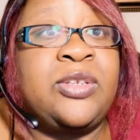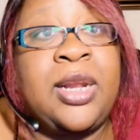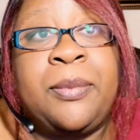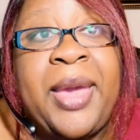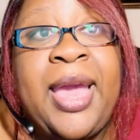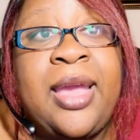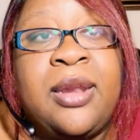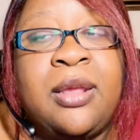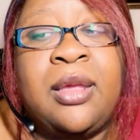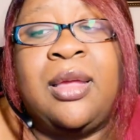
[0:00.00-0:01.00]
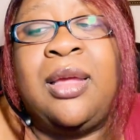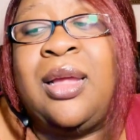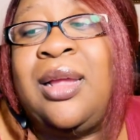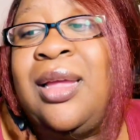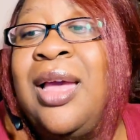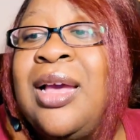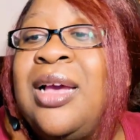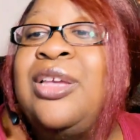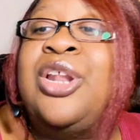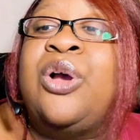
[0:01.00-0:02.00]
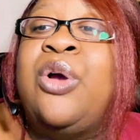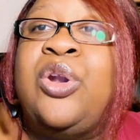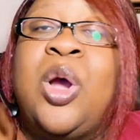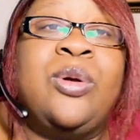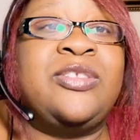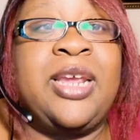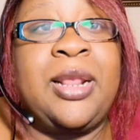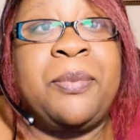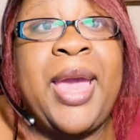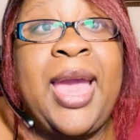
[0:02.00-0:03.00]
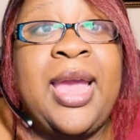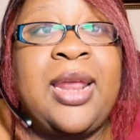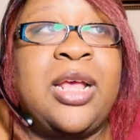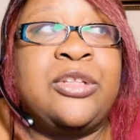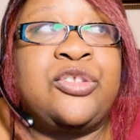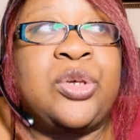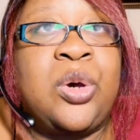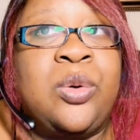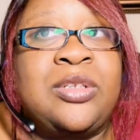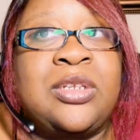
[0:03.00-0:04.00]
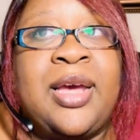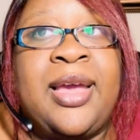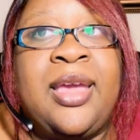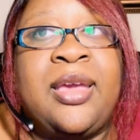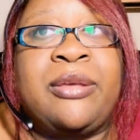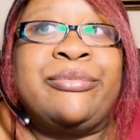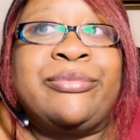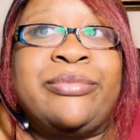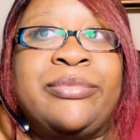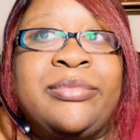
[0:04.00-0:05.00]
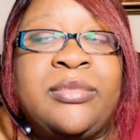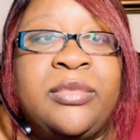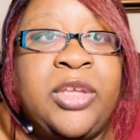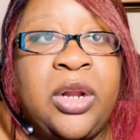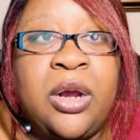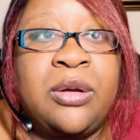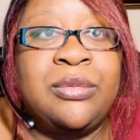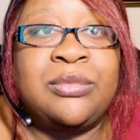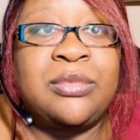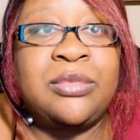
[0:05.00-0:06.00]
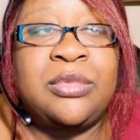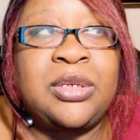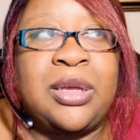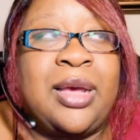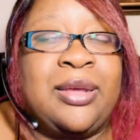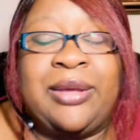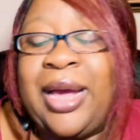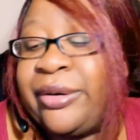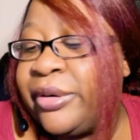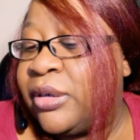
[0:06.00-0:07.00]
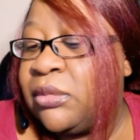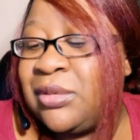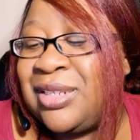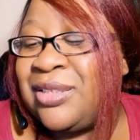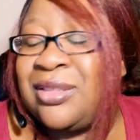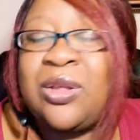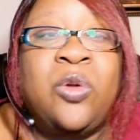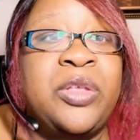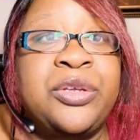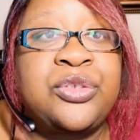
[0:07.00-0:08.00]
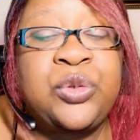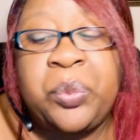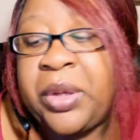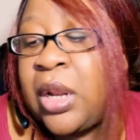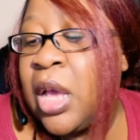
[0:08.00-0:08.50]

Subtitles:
getting paid. You know, no one's getting paid. And so it's like, you know, I don't know. The whole thing is stupid.